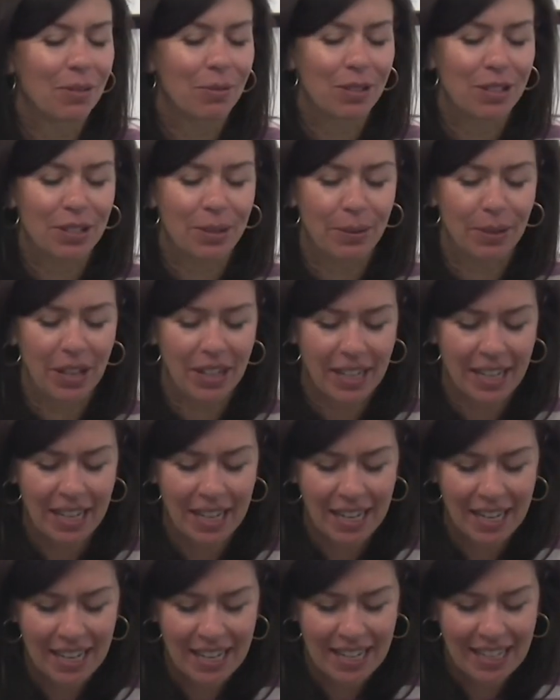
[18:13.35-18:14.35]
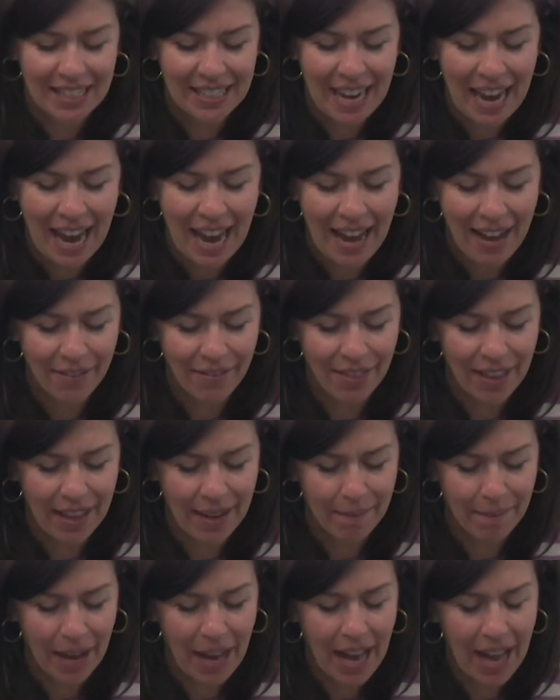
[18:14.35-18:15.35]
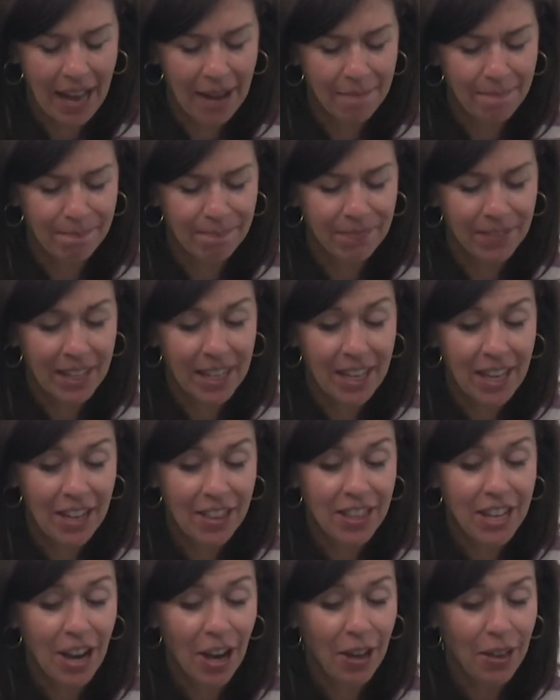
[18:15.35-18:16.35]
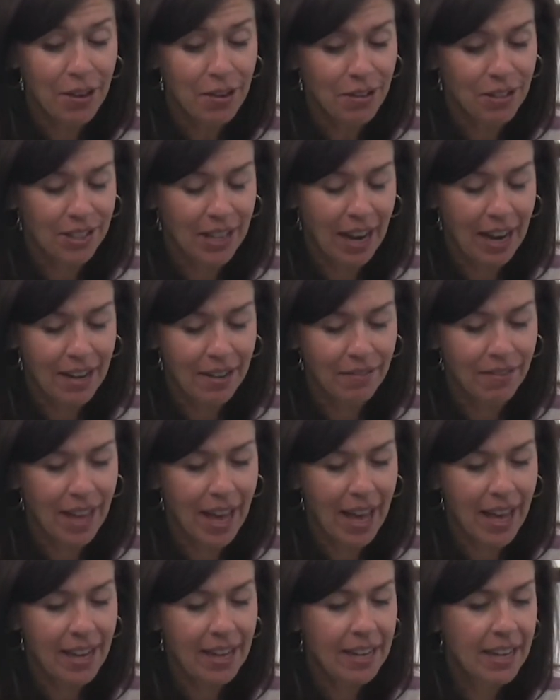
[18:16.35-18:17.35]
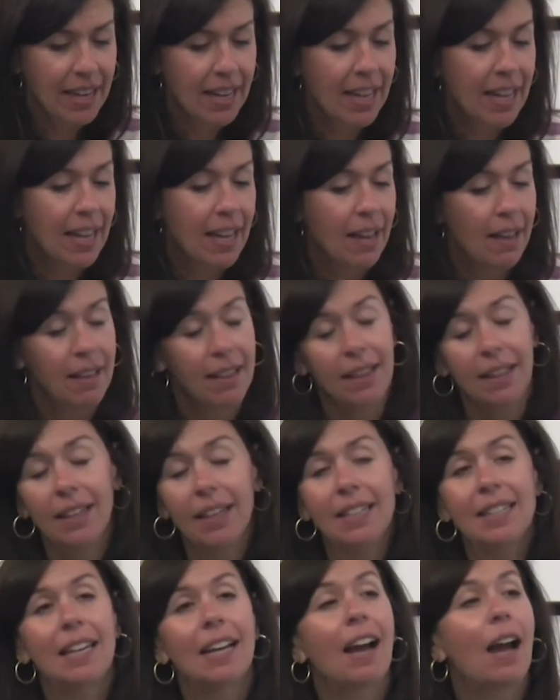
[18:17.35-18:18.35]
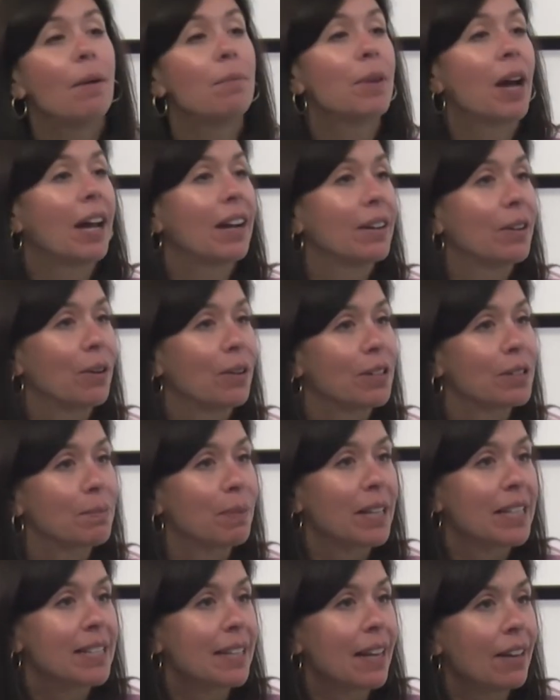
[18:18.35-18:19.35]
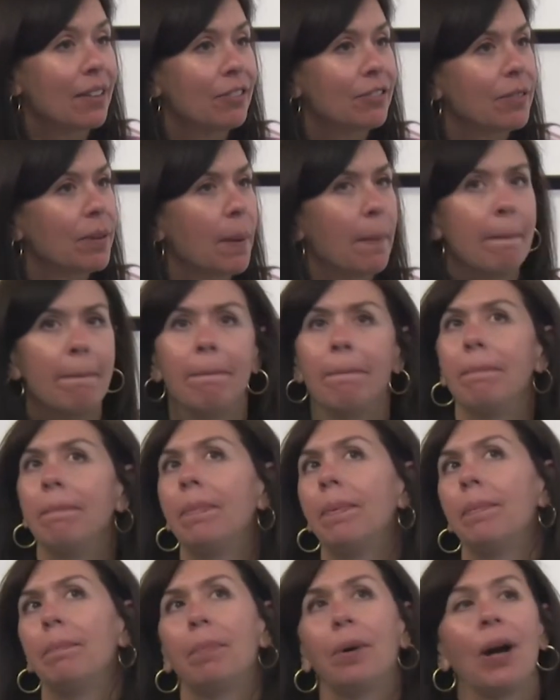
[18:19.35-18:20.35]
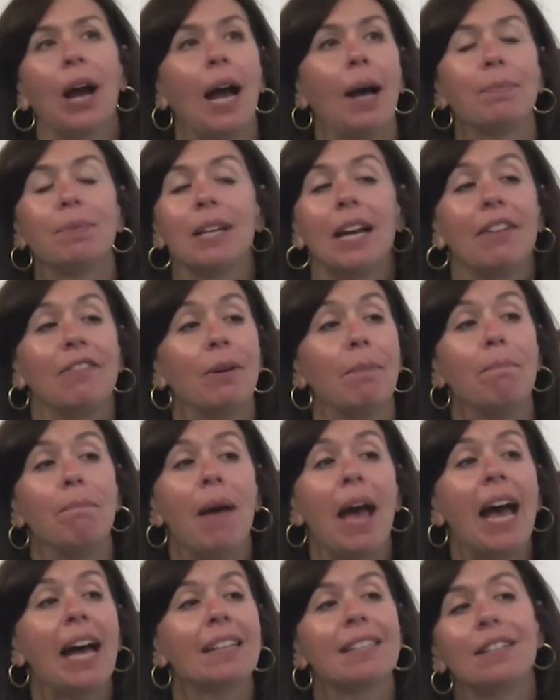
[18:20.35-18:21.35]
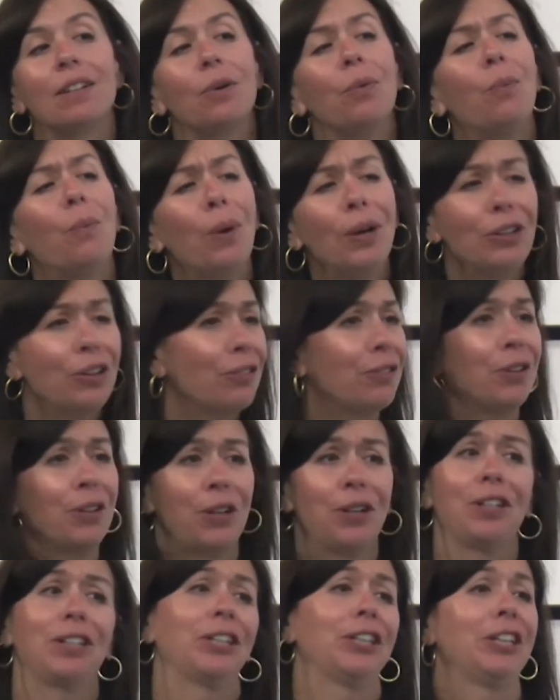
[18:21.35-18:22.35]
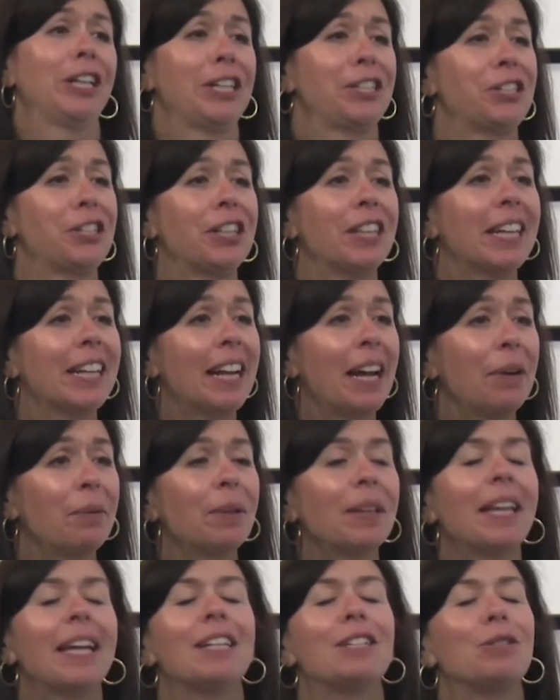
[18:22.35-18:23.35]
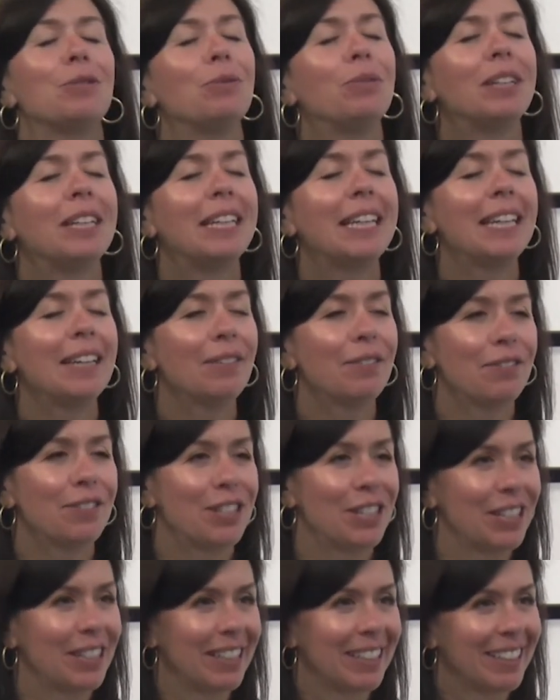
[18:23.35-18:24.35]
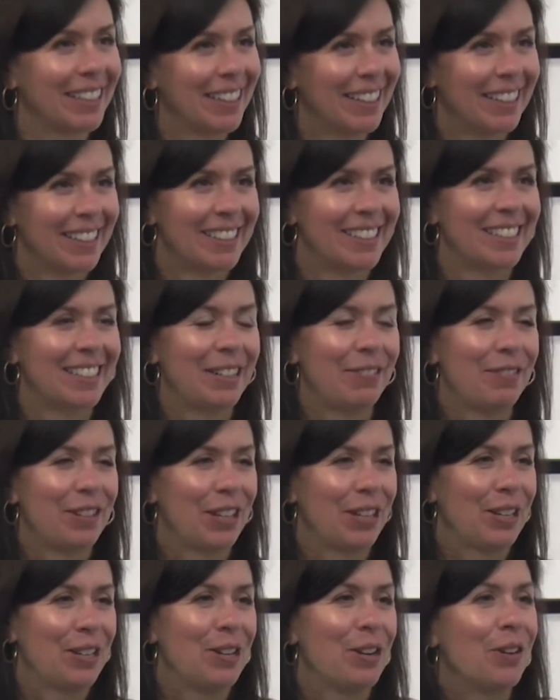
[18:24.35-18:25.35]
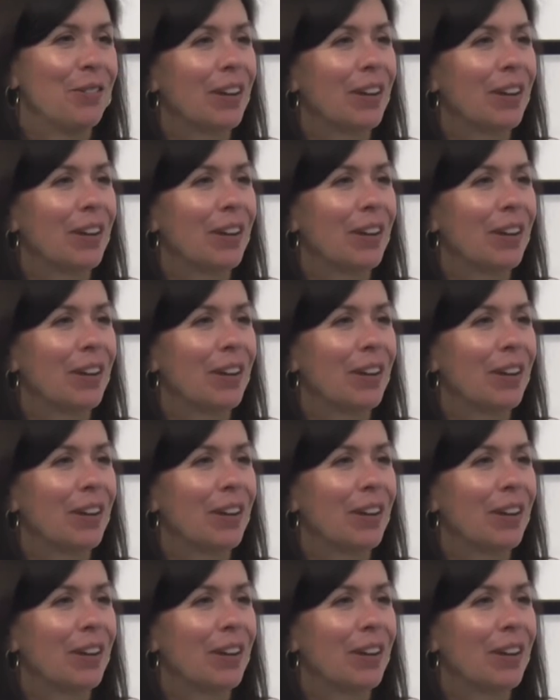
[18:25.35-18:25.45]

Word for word: We're so lucky to have them. Um, the other side of that, let's say I'm not an artist myself, but perhaps I've amassed a wonderful art collection that I would like to give to to Villanova.